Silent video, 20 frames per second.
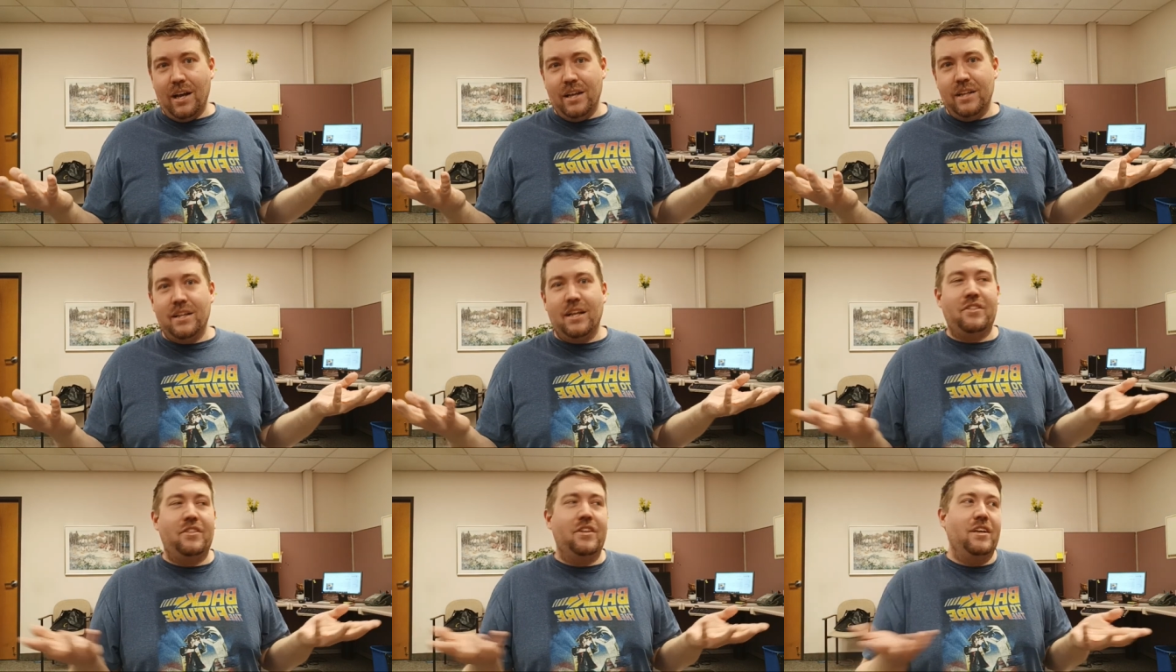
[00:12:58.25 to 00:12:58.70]
And
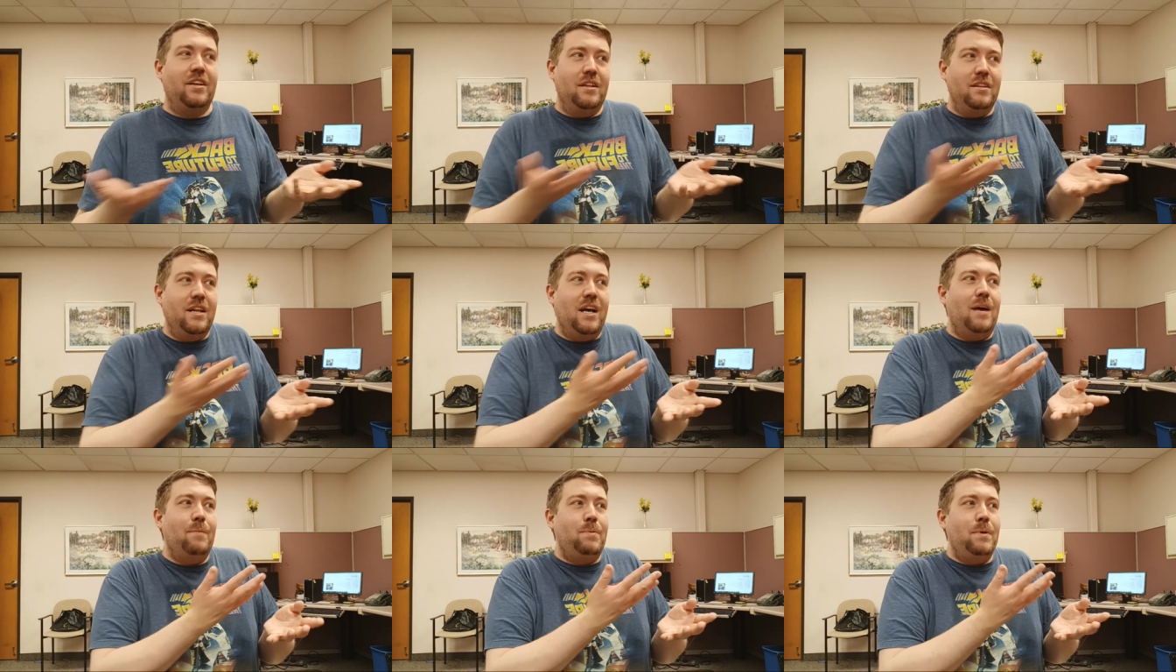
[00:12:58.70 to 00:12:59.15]
I think a
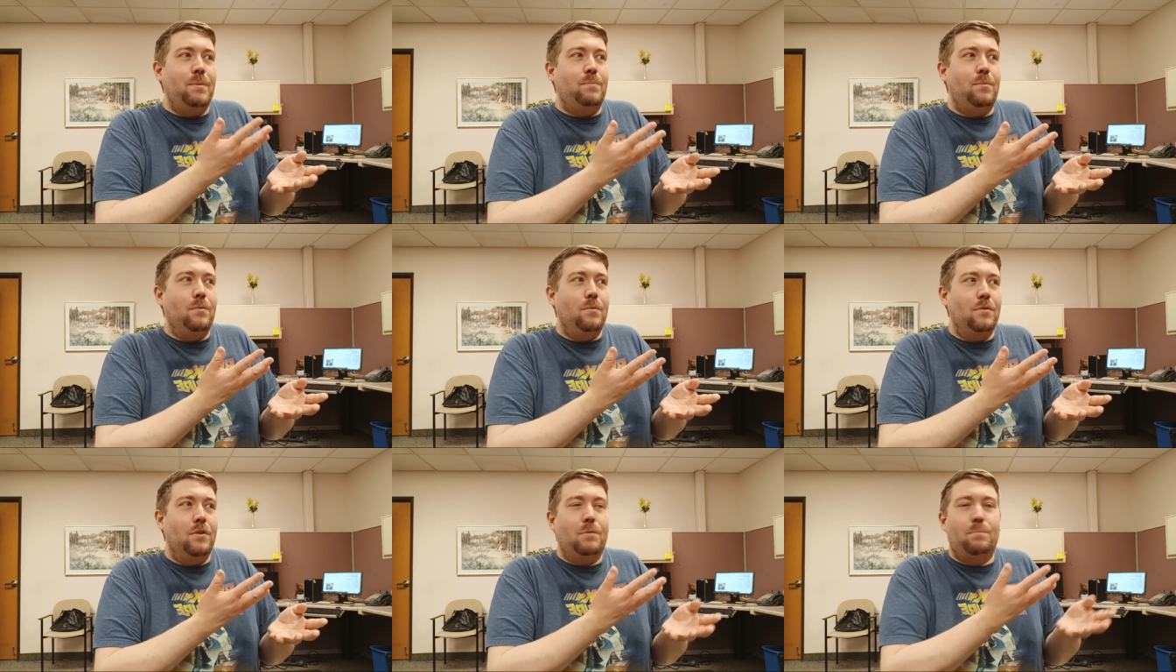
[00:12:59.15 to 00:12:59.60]
lot of
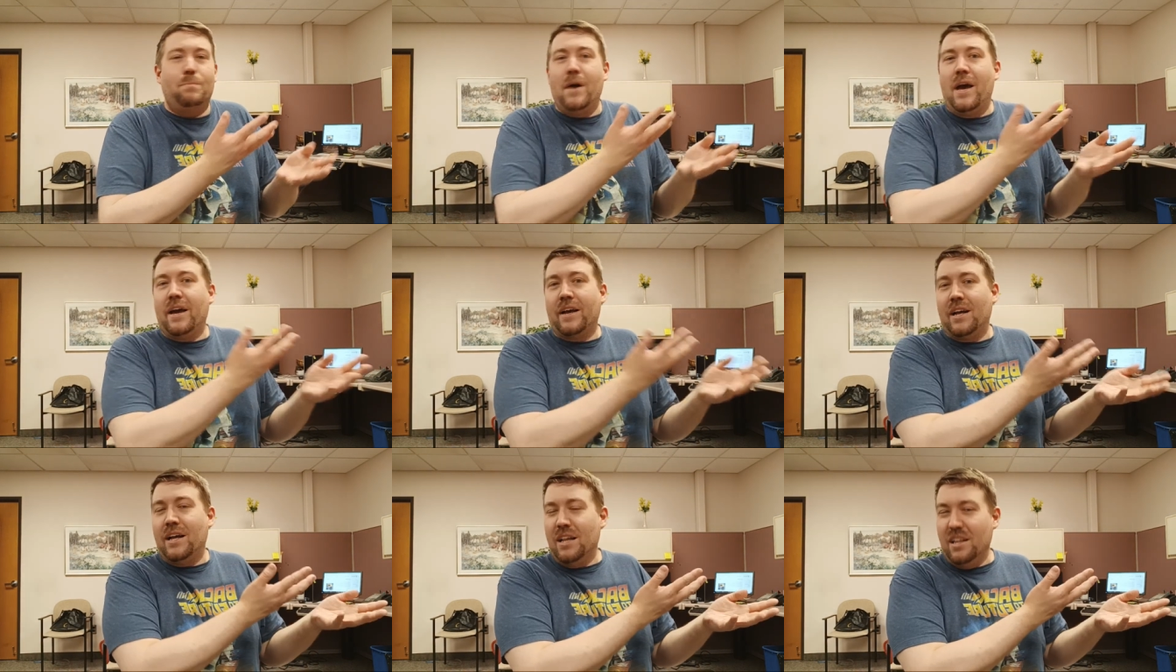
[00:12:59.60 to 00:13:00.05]
people look
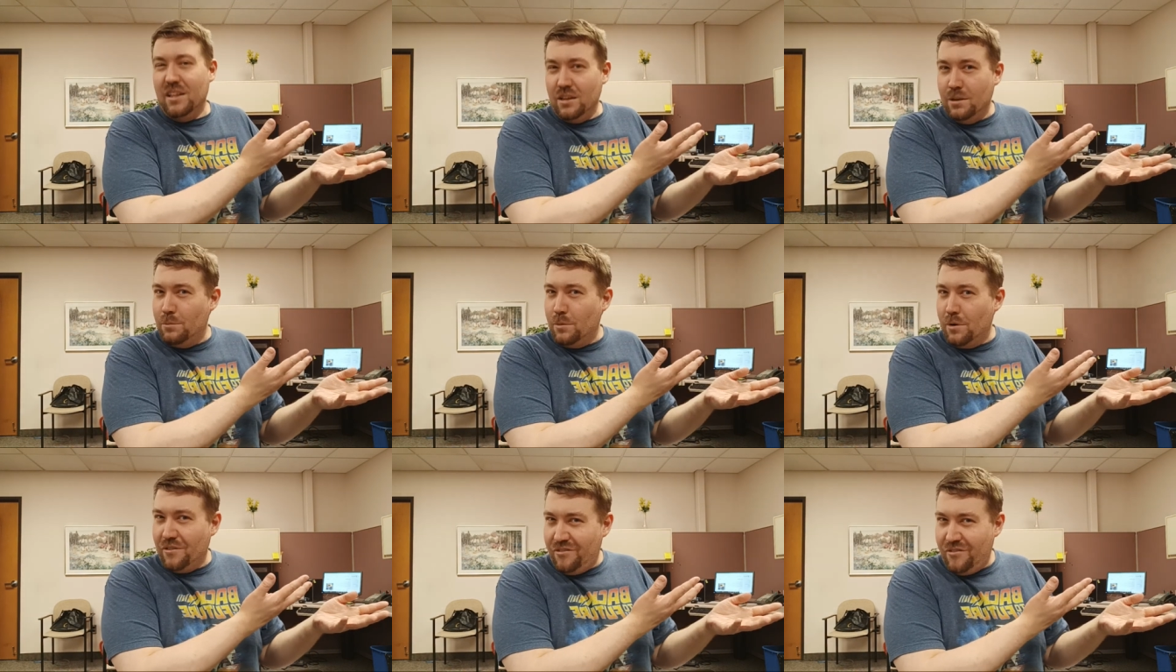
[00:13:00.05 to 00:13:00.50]
back on it a little
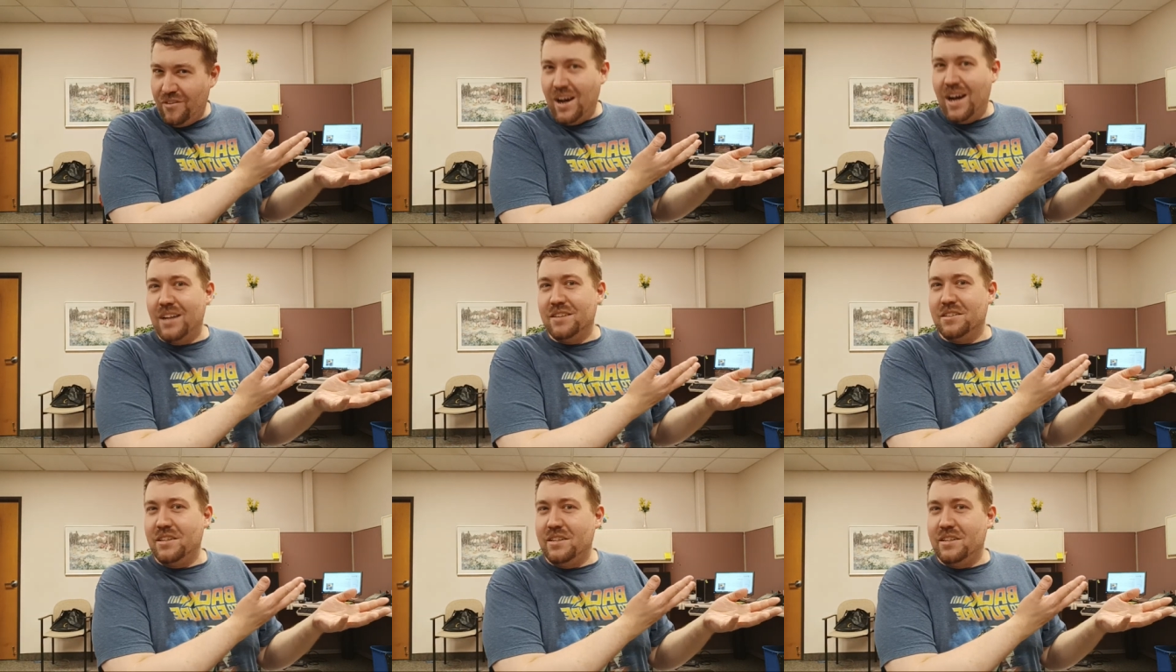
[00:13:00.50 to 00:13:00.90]
more fondly